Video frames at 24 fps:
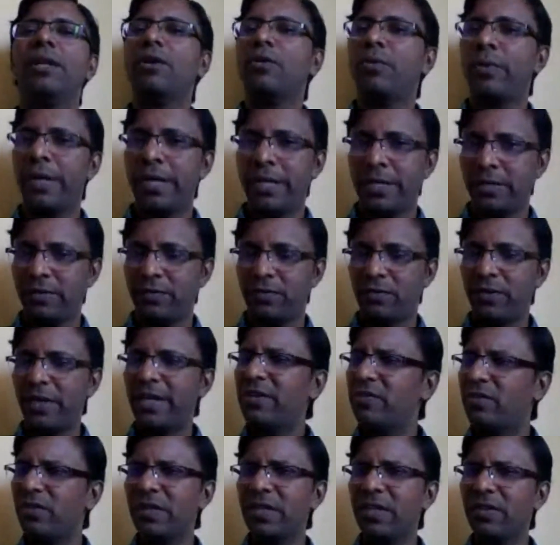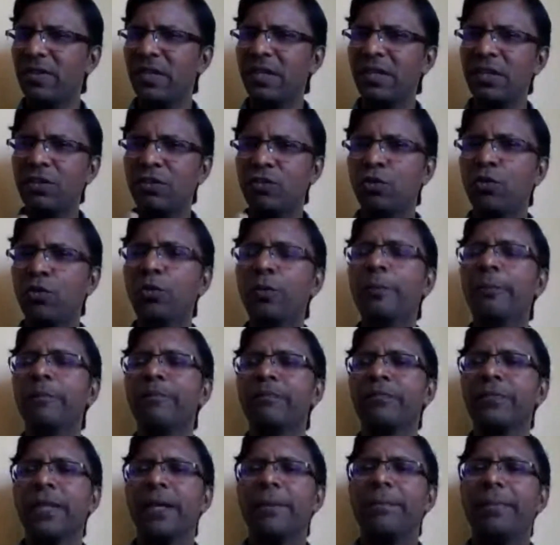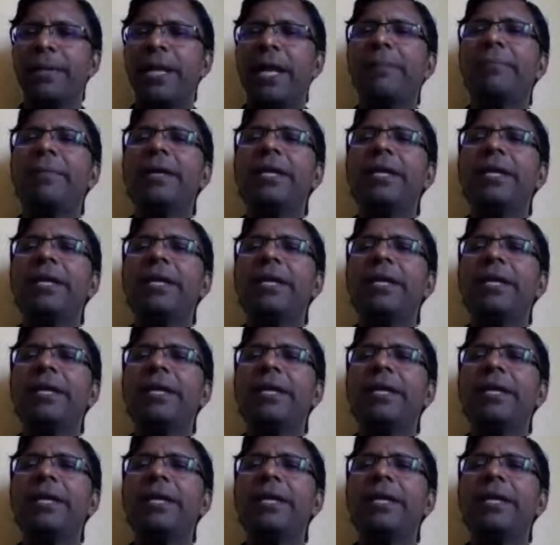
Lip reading: SQL queries. Right, so these are the two